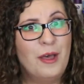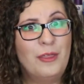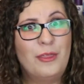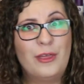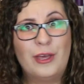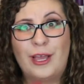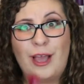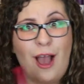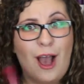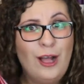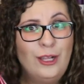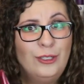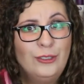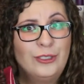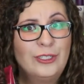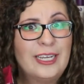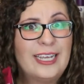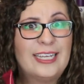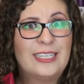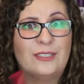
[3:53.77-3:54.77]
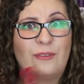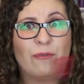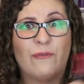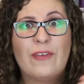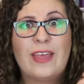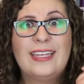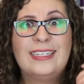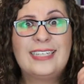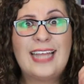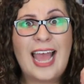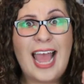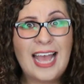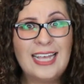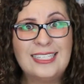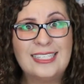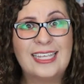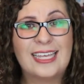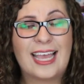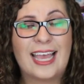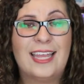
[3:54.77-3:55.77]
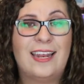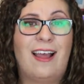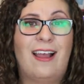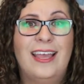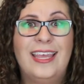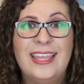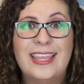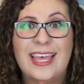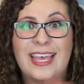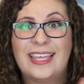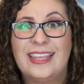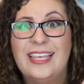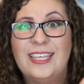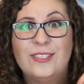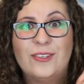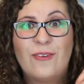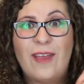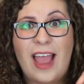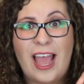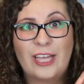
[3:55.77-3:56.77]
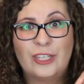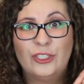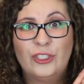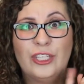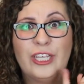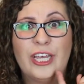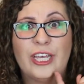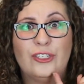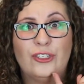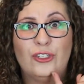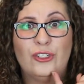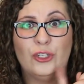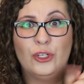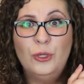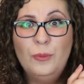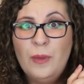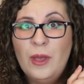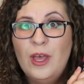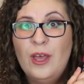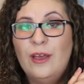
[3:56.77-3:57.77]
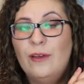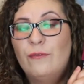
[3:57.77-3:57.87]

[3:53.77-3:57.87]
The color is fantastic, and I think these are actually a dupe